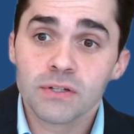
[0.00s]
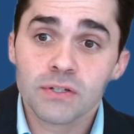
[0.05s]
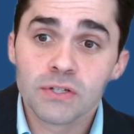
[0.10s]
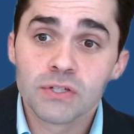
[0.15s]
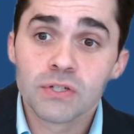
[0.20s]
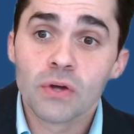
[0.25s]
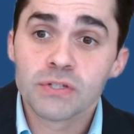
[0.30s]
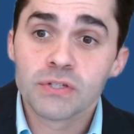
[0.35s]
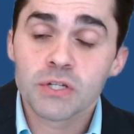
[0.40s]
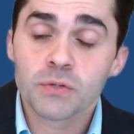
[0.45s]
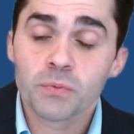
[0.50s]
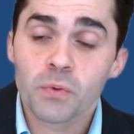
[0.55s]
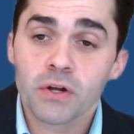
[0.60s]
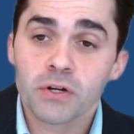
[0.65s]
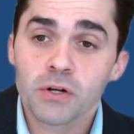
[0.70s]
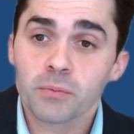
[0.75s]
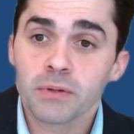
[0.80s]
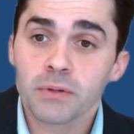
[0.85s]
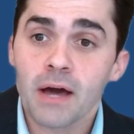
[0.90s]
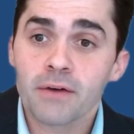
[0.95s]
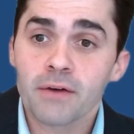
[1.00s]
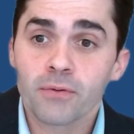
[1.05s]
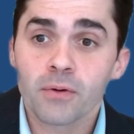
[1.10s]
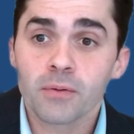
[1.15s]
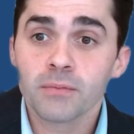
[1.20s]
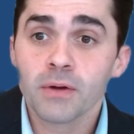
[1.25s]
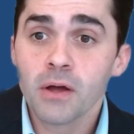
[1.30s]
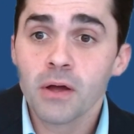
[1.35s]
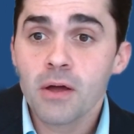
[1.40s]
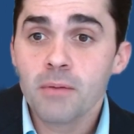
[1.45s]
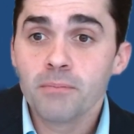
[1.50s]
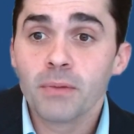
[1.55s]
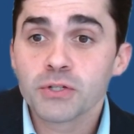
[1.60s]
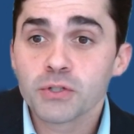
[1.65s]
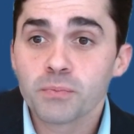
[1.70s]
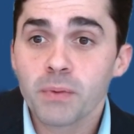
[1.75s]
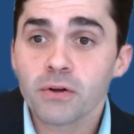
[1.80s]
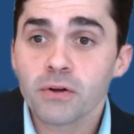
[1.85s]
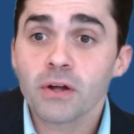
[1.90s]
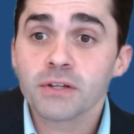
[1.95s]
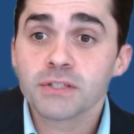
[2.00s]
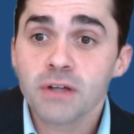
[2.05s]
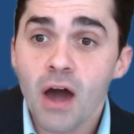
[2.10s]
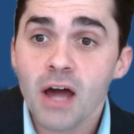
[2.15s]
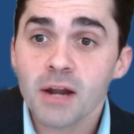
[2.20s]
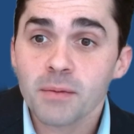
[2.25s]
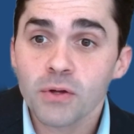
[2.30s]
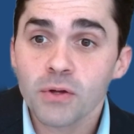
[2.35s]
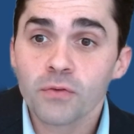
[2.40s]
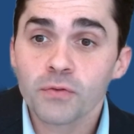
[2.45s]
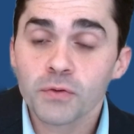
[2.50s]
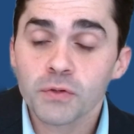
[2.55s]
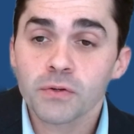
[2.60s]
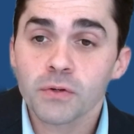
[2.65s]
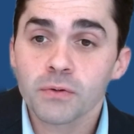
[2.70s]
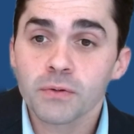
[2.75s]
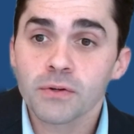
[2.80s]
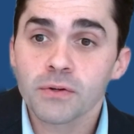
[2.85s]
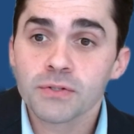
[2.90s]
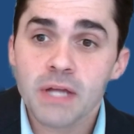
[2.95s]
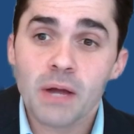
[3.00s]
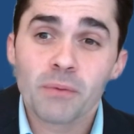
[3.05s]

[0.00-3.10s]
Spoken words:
associates working on our platform much better autonomy over their careers,